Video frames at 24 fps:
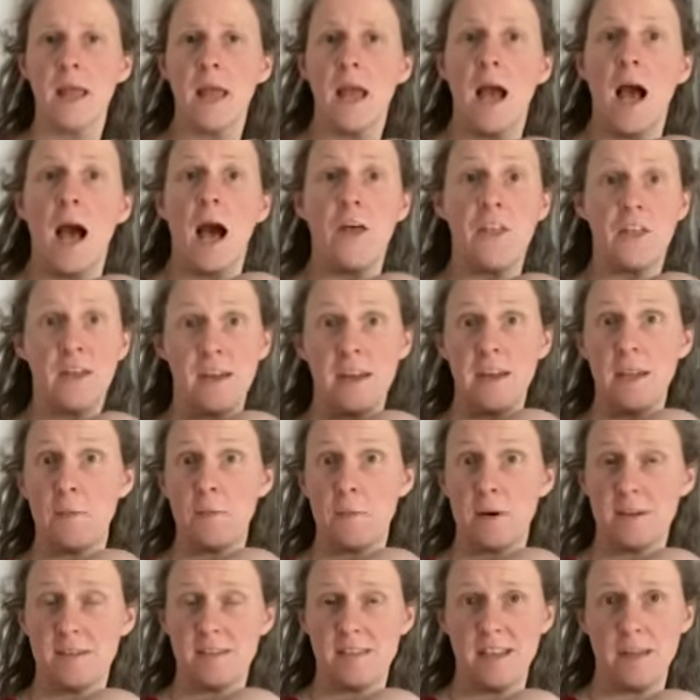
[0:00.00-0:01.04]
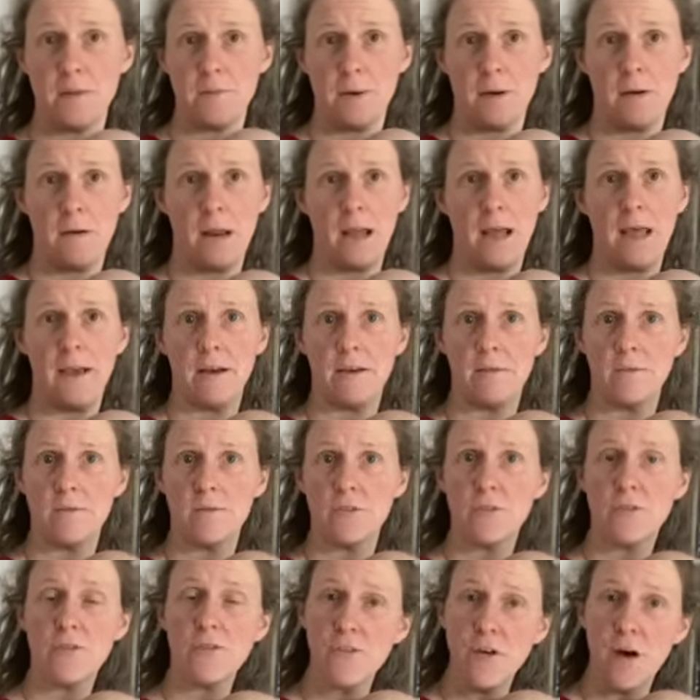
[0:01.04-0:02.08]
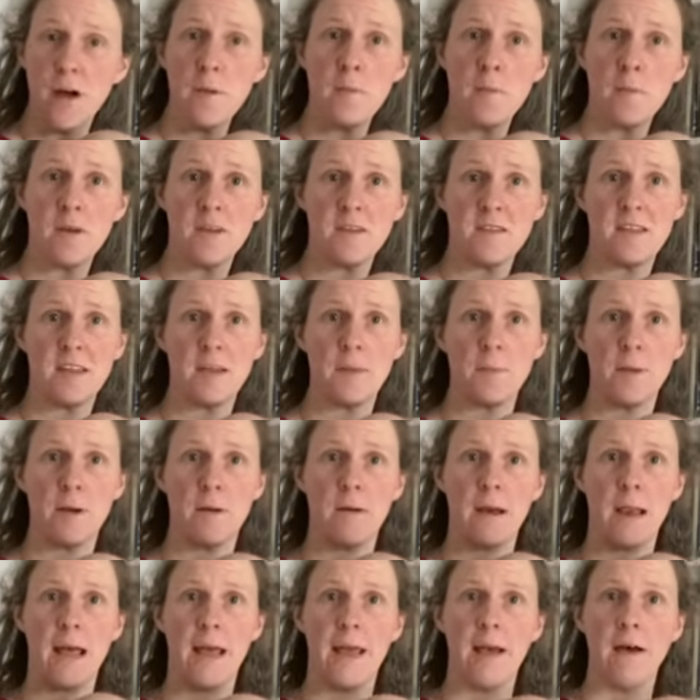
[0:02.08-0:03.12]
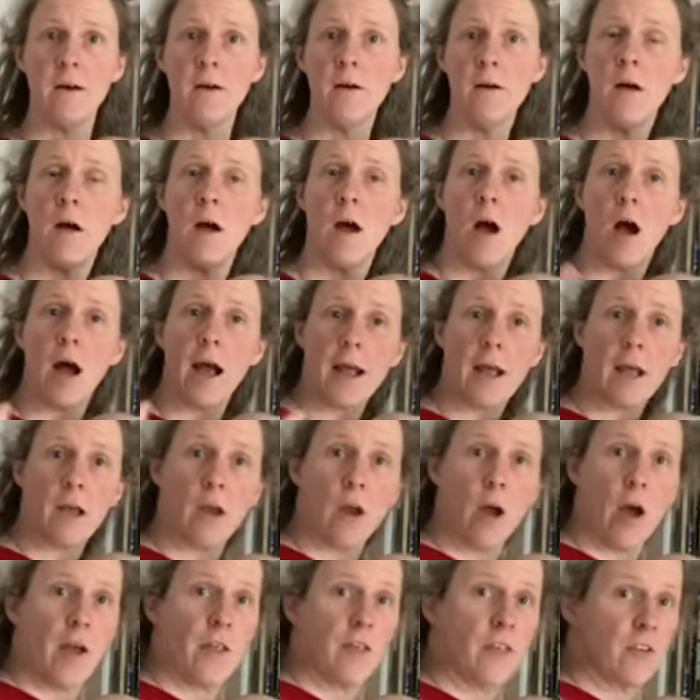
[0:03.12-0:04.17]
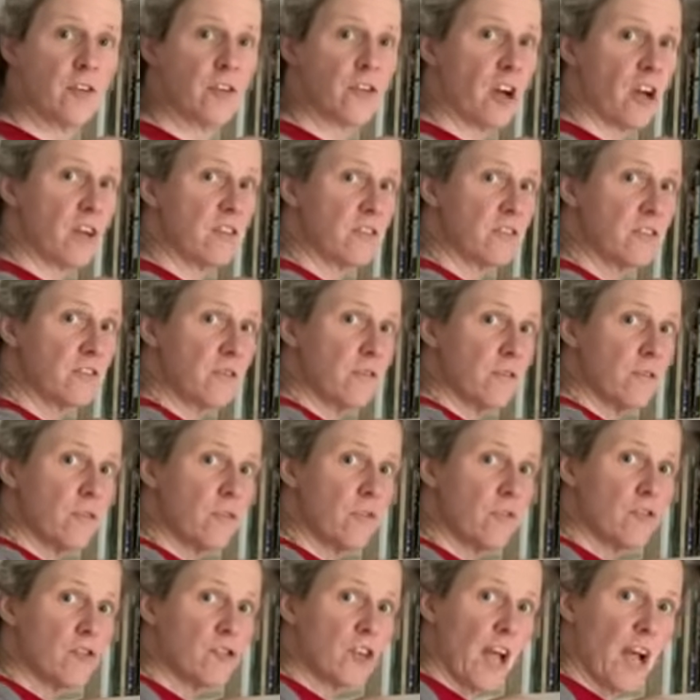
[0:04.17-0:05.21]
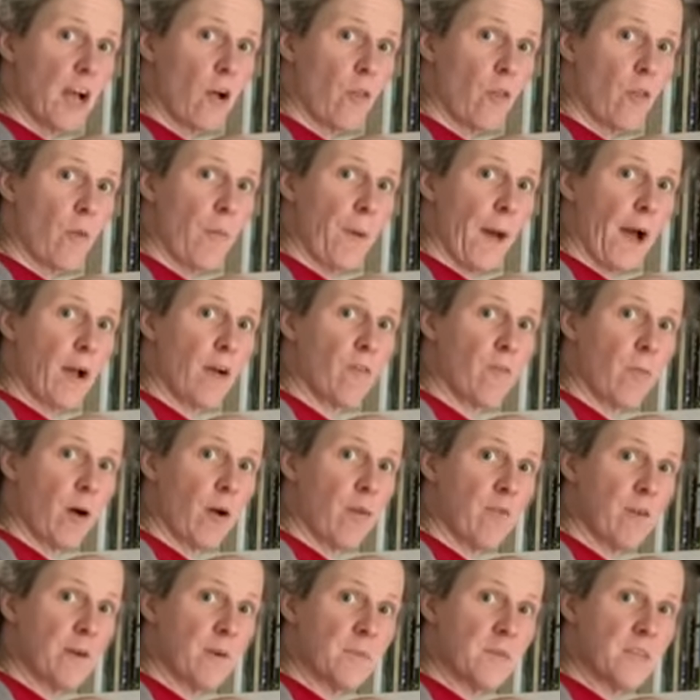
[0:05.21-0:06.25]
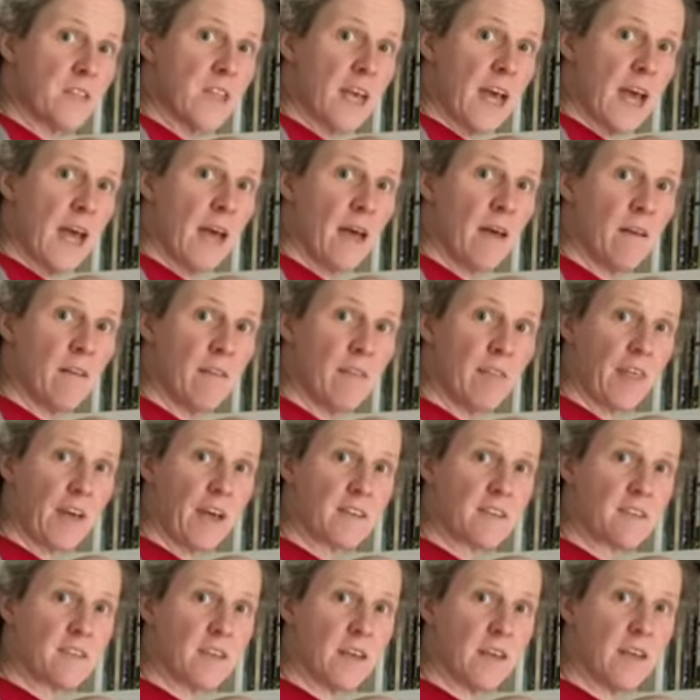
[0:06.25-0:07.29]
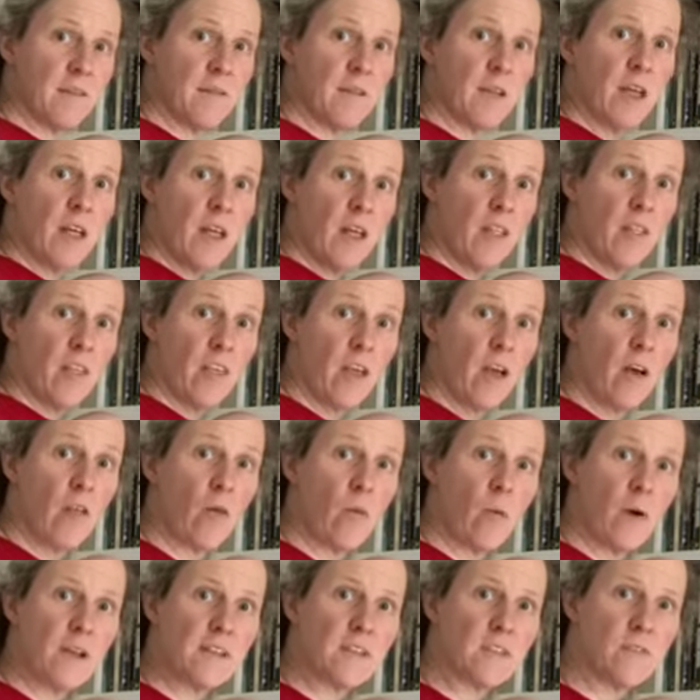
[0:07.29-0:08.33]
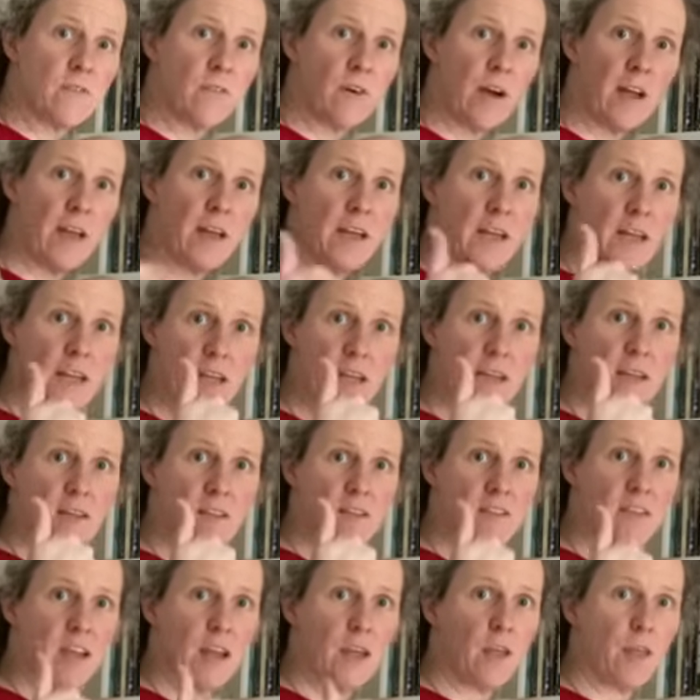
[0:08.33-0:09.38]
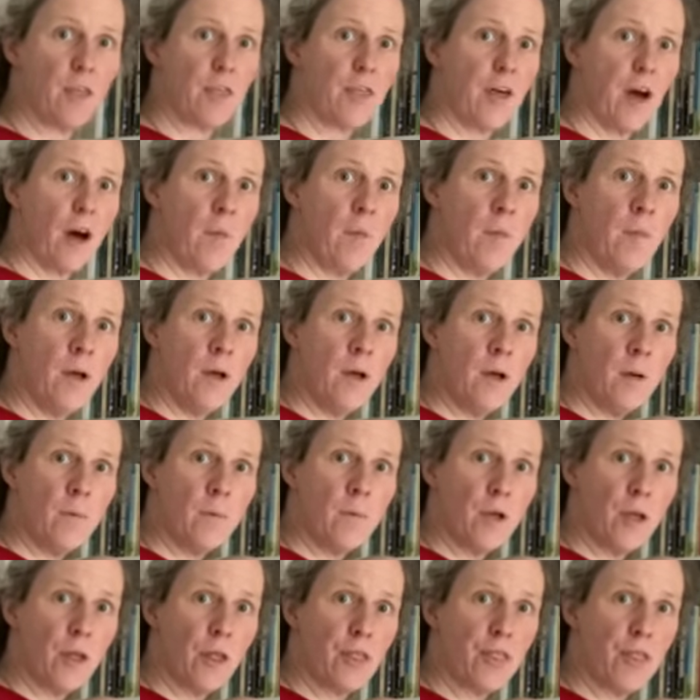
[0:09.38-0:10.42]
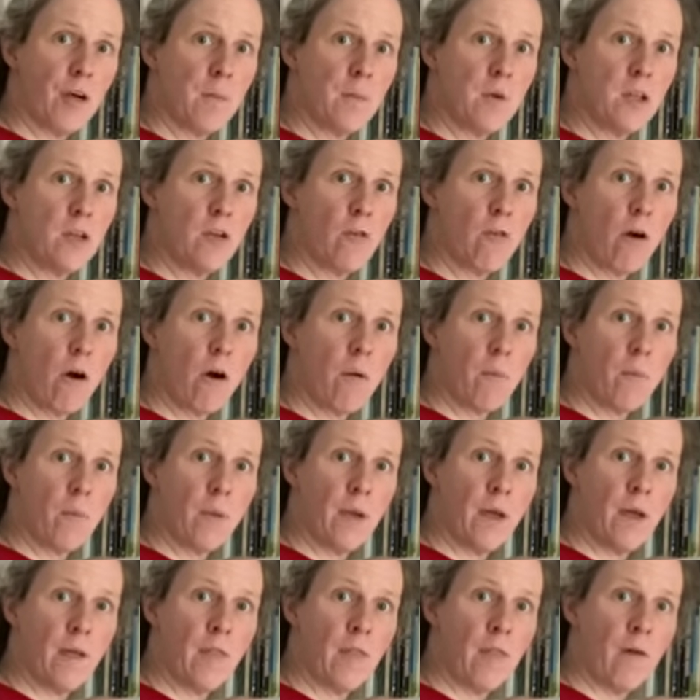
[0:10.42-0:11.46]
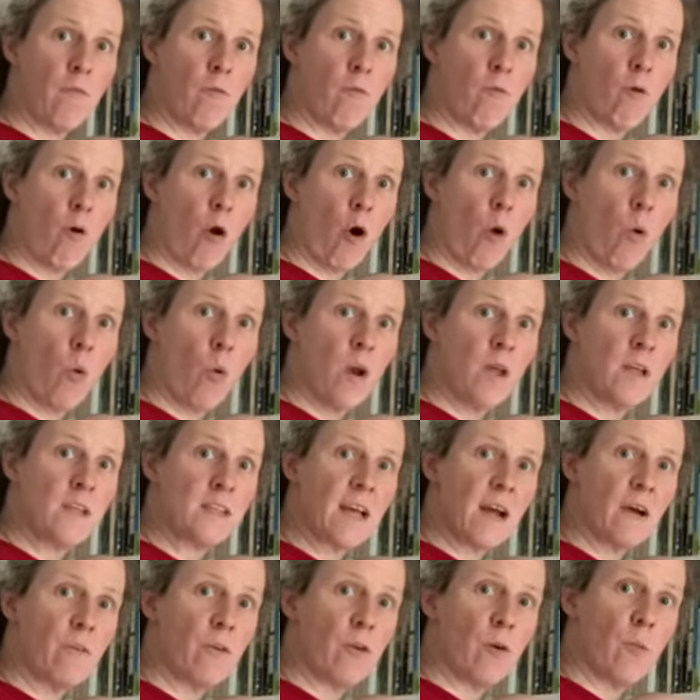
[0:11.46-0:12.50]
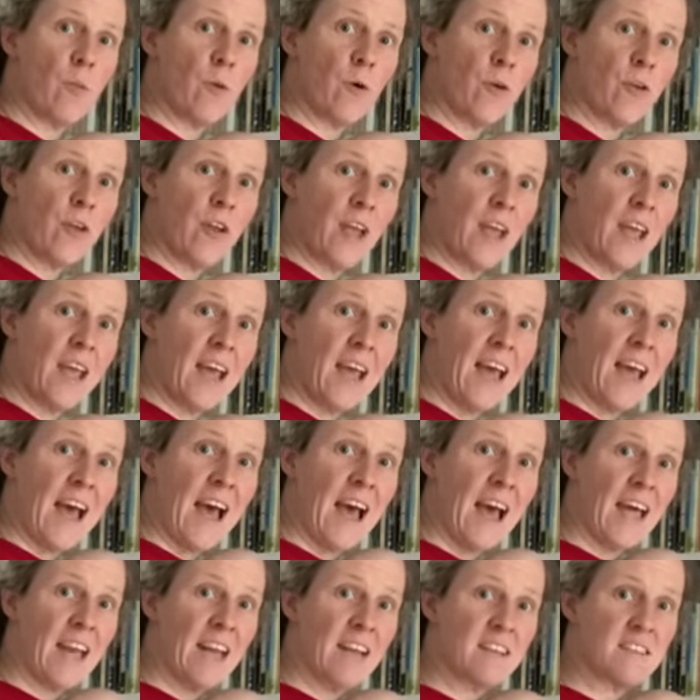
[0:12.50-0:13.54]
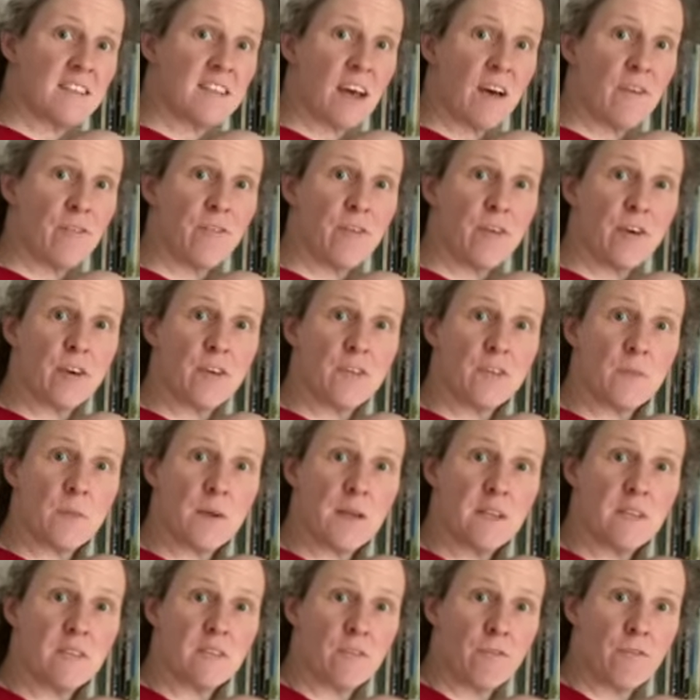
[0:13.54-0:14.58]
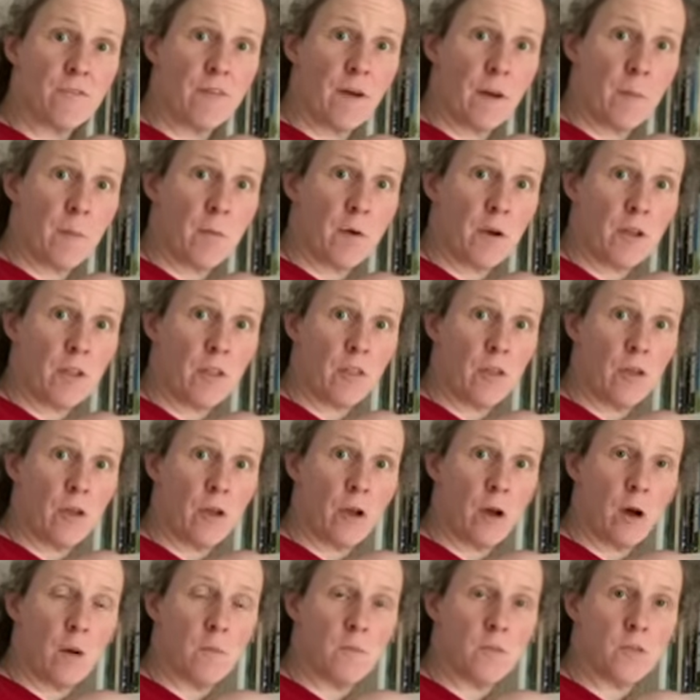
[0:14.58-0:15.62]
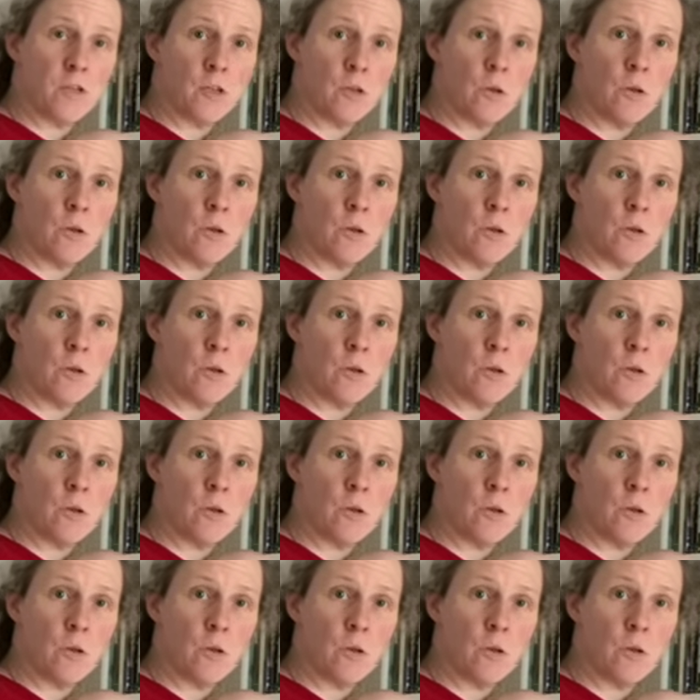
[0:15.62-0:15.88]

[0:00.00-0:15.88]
I then need my seatbelt layer. To find my seatbelt layer, I can either just check on the back of my ribs there, that's it. The other way to find it is take your thumb, put your thumb in your armpit and then roll it down your body, and it's that first piece of fabric that you come to.